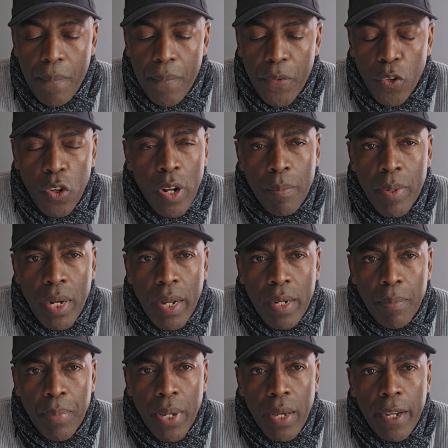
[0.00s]
Do not be like the
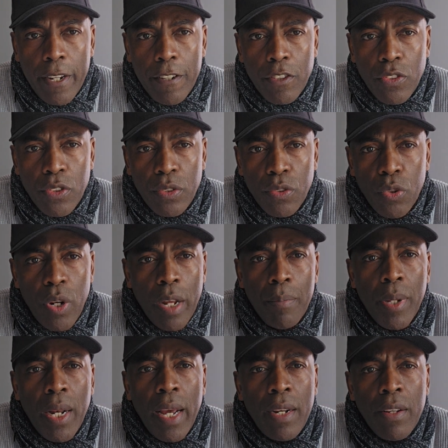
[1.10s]
pagans. Do not
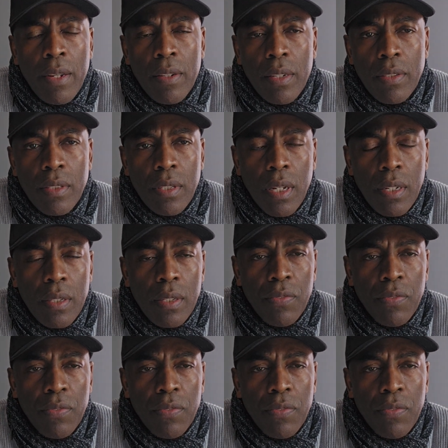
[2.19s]
be like the, the, the